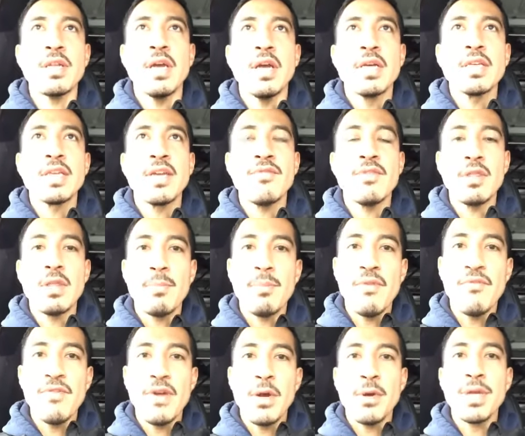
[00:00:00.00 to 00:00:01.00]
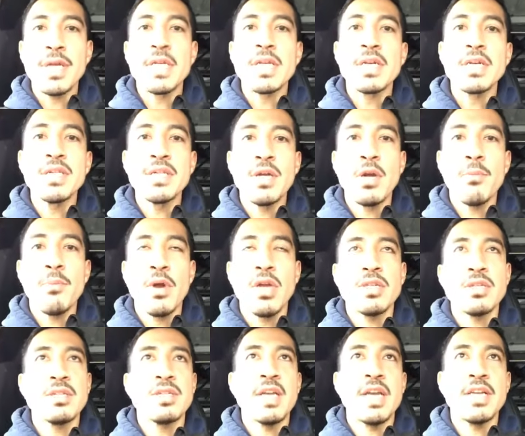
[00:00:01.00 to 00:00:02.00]
giving them a very clear
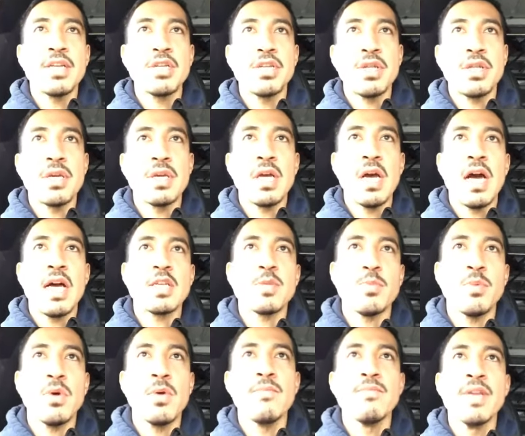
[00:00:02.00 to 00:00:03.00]
presentation of the gospel,